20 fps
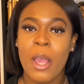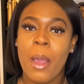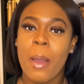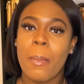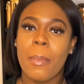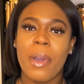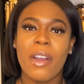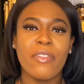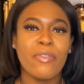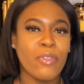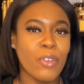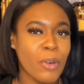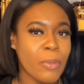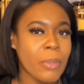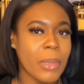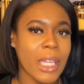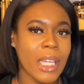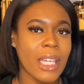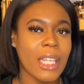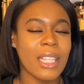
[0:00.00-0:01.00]
but for
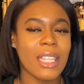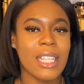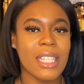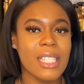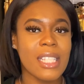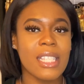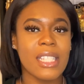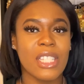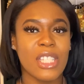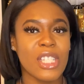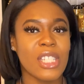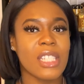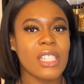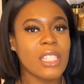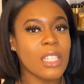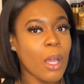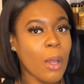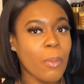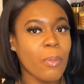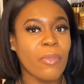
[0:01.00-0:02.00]
me, this is just
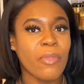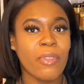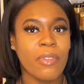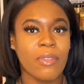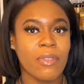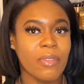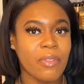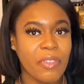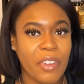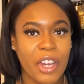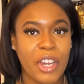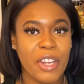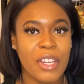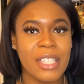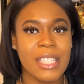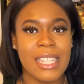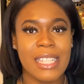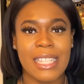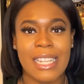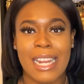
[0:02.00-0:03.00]
some
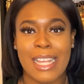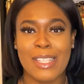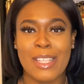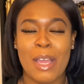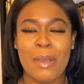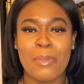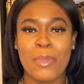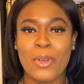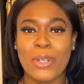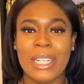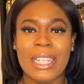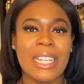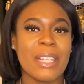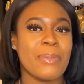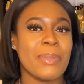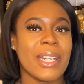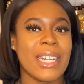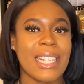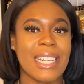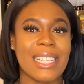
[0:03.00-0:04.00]
fragrances, and that's, I'm only
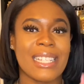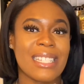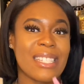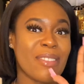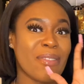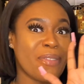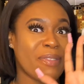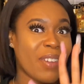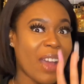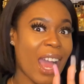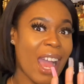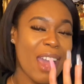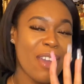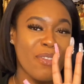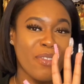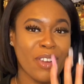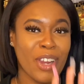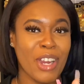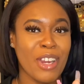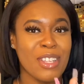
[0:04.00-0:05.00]
limiting it to
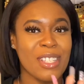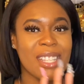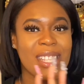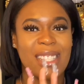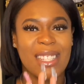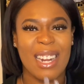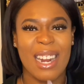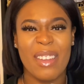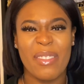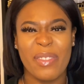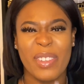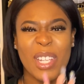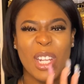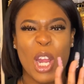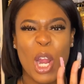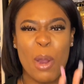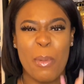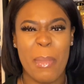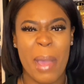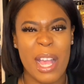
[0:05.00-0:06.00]
5 fragrances that I feel
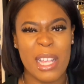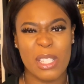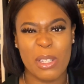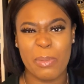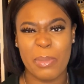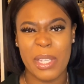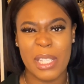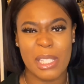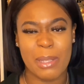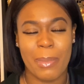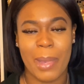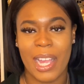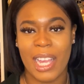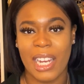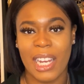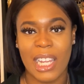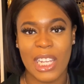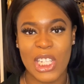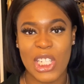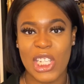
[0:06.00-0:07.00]
are a masterpiece in my
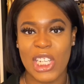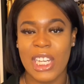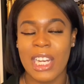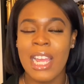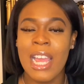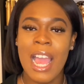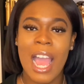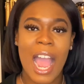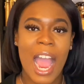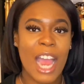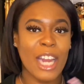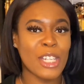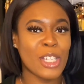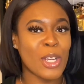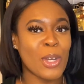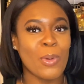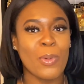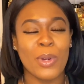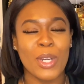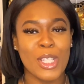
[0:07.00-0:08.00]
collection. I
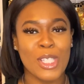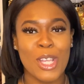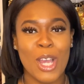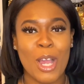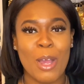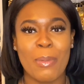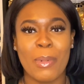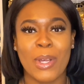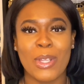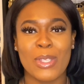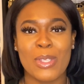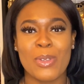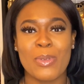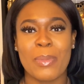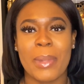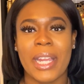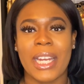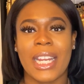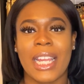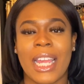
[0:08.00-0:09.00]
don't want to talk about too
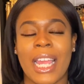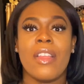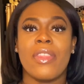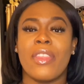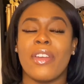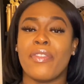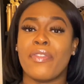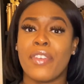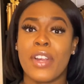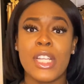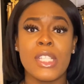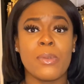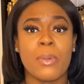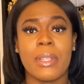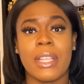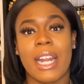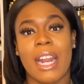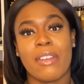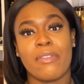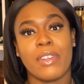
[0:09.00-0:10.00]
many. The first one
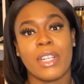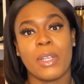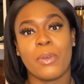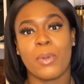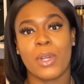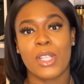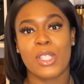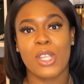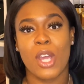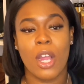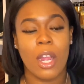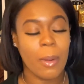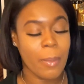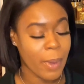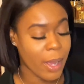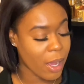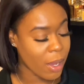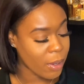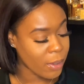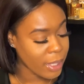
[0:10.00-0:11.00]
that I really want to talk
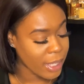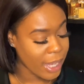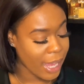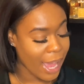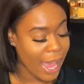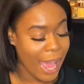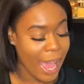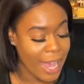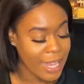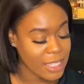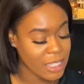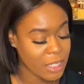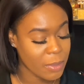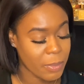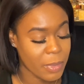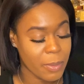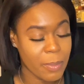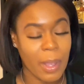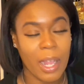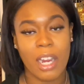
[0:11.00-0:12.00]
about has to
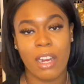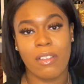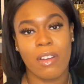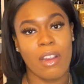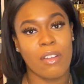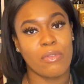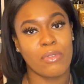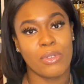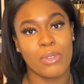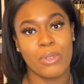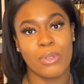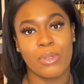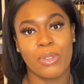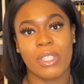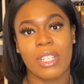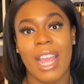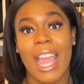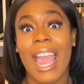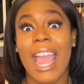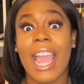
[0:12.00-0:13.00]
be Baccarat
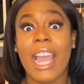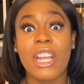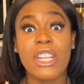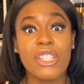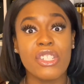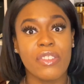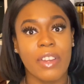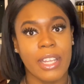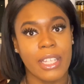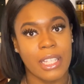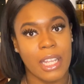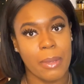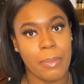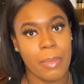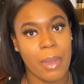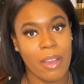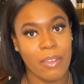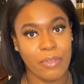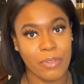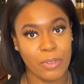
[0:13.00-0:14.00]
Rouge Extrait de
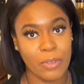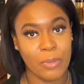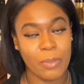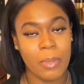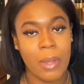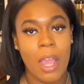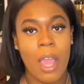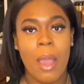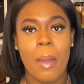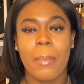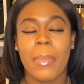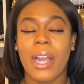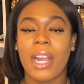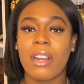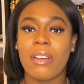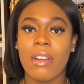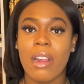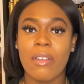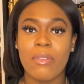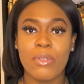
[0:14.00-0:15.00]
Parfum.
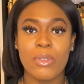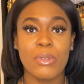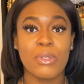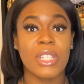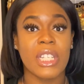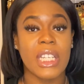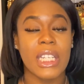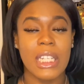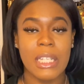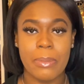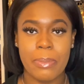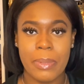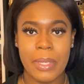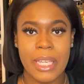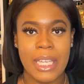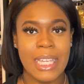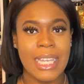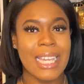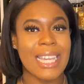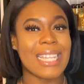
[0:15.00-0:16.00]
Baccarat Rouge
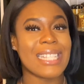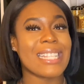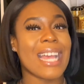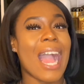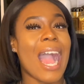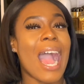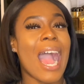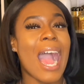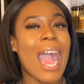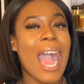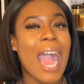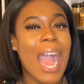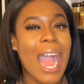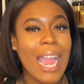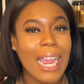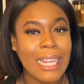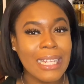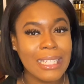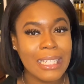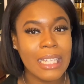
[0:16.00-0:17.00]
EDP is
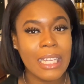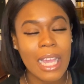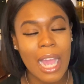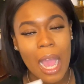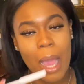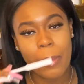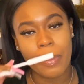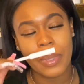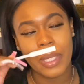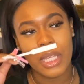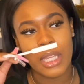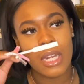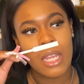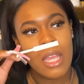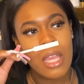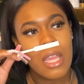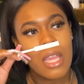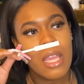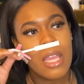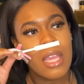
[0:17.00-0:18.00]
highly copied.
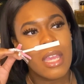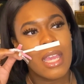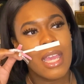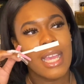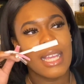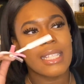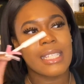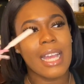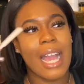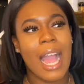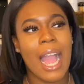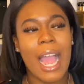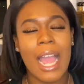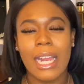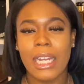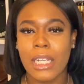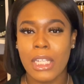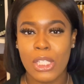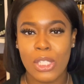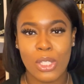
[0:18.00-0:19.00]
It's
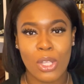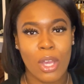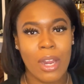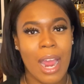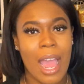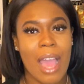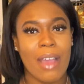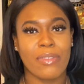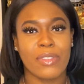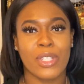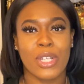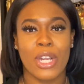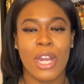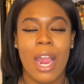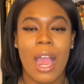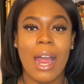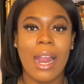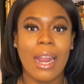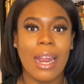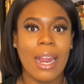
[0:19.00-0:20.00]
highly sought after.
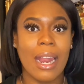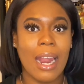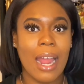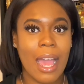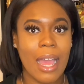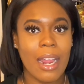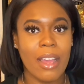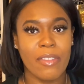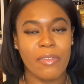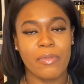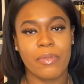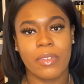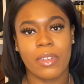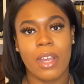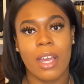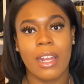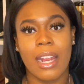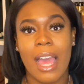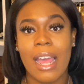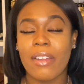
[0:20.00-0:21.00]
A lot
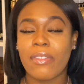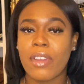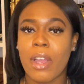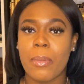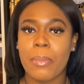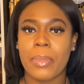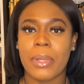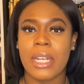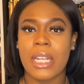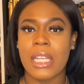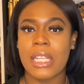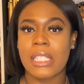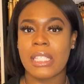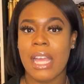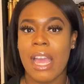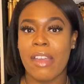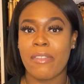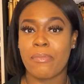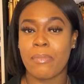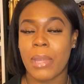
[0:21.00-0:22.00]
of companies
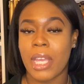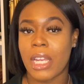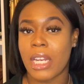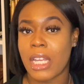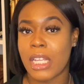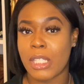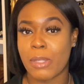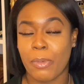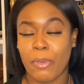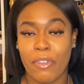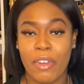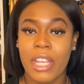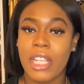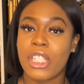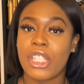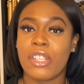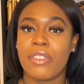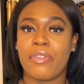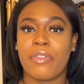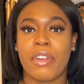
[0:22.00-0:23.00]
have made
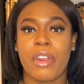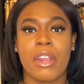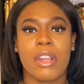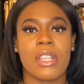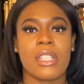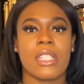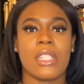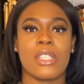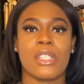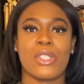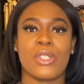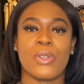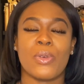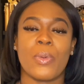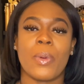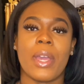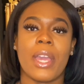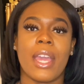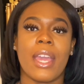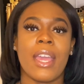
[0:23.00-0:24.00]
inspiration fragrances
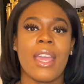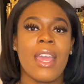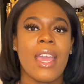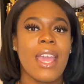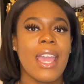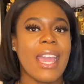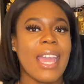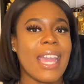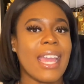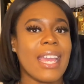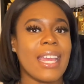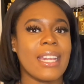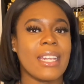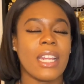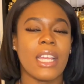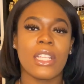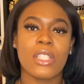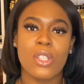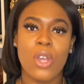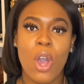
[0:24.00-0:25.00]
to it, and
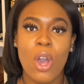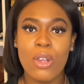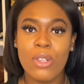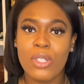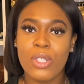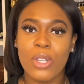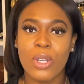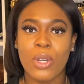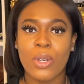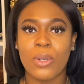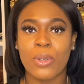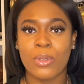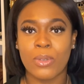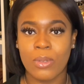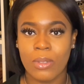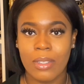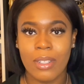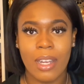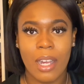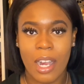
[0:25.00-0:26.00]
it's
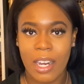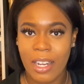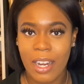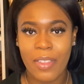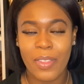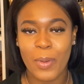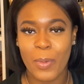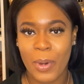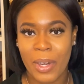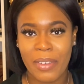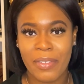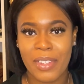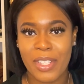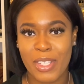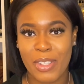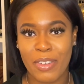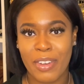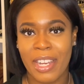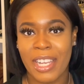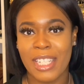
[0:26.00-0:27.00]
also another one of his
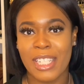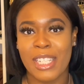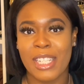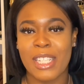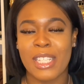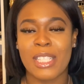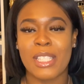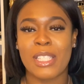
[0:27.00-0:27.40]
creations,